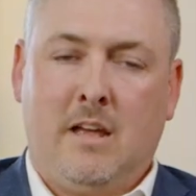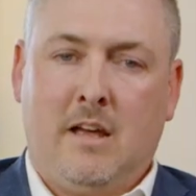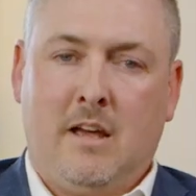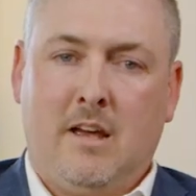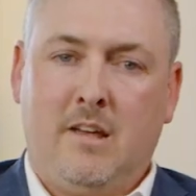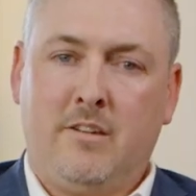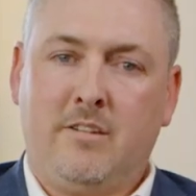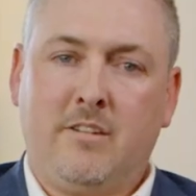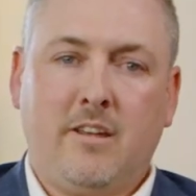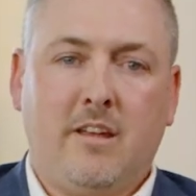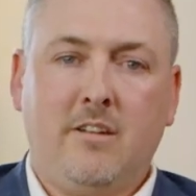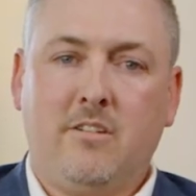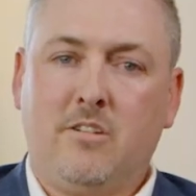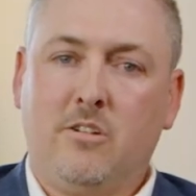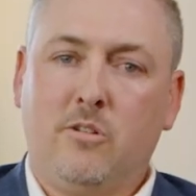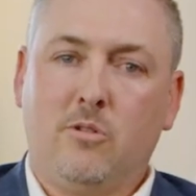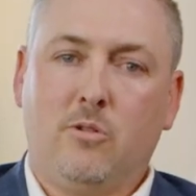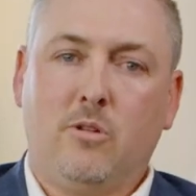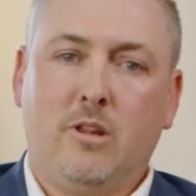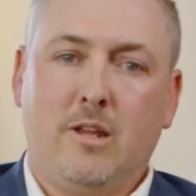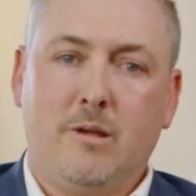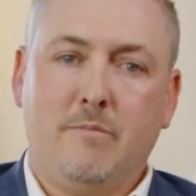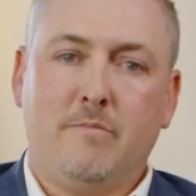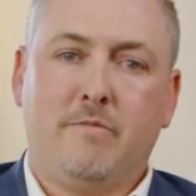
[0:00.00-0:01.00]
A
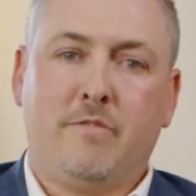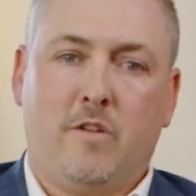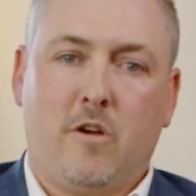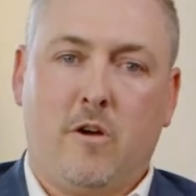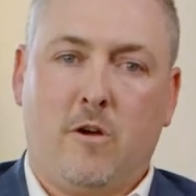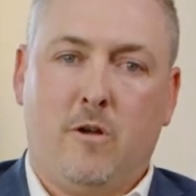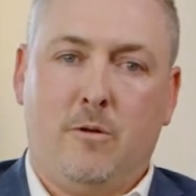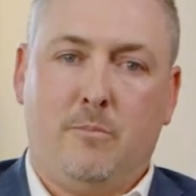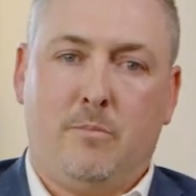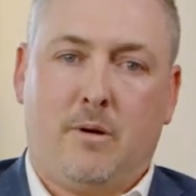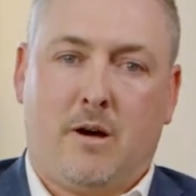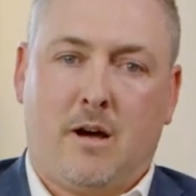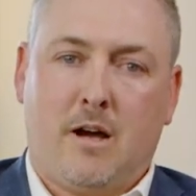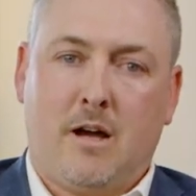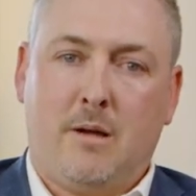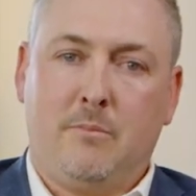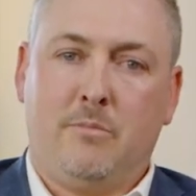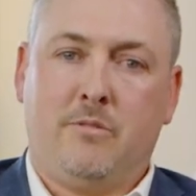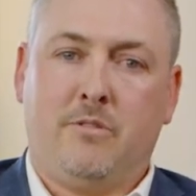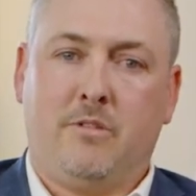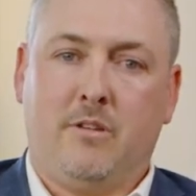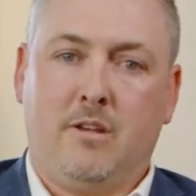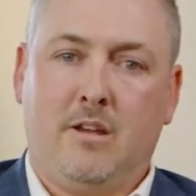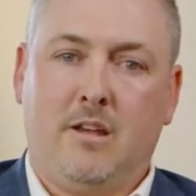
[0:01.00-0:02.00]
sentinel lymph node
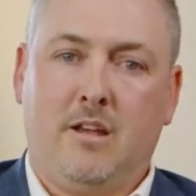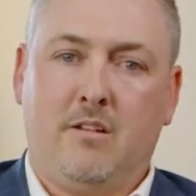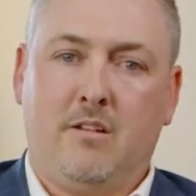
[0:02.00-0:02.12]
biopsy